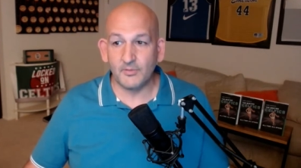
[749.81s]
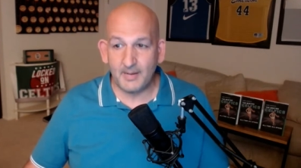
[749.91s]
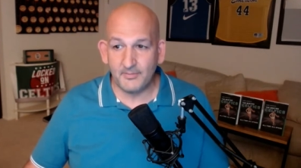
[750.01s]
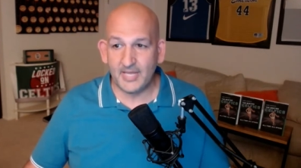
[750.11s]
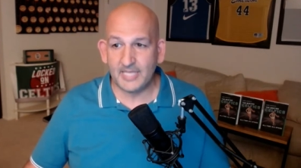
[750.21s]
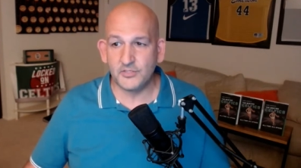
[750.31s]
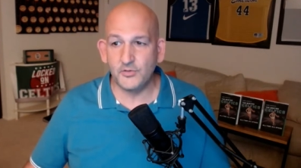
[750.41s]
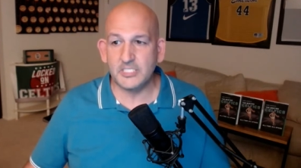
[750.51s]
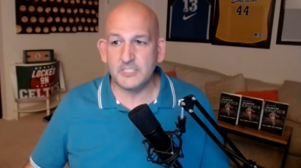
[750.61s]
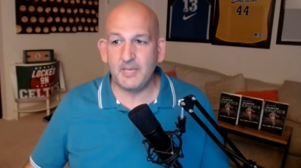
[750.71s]
Remember that,
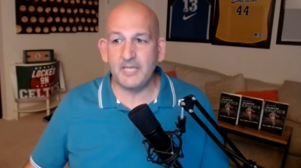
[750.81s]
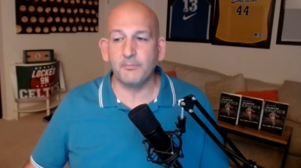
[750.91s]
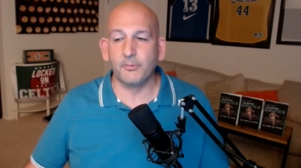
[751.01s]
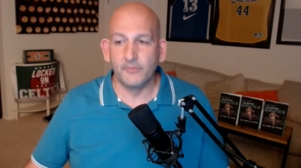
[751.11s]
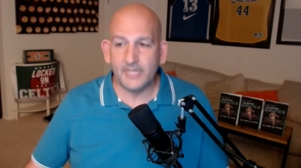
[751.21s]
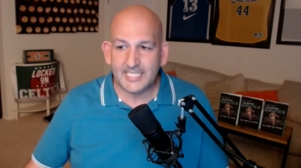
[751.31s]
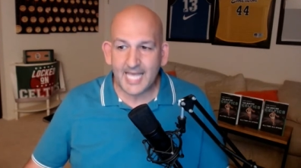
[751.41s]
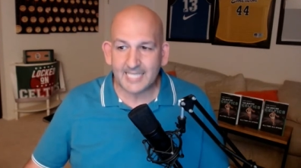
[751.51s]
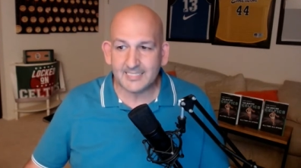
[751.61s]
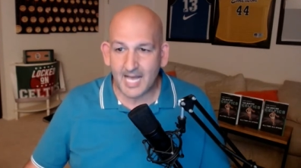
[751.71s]
so you can spend
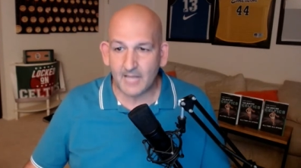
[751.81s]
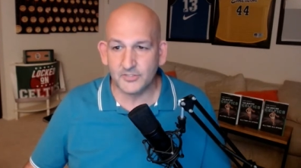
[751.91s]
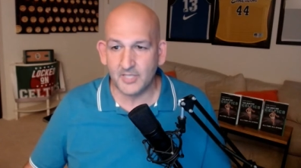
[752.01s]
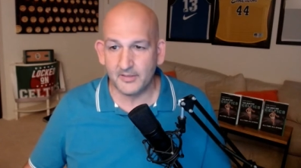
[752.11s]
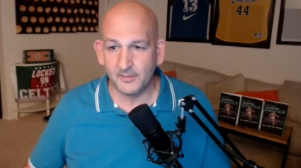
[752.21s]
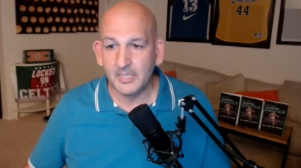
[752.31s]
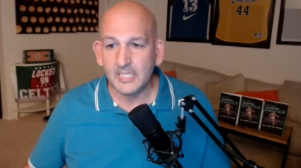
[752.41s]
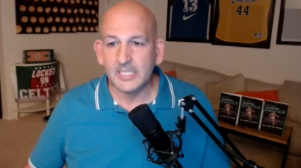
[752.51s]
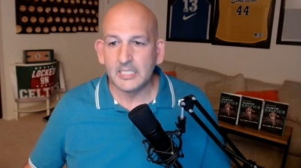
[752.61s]
pre-tax dollars on them.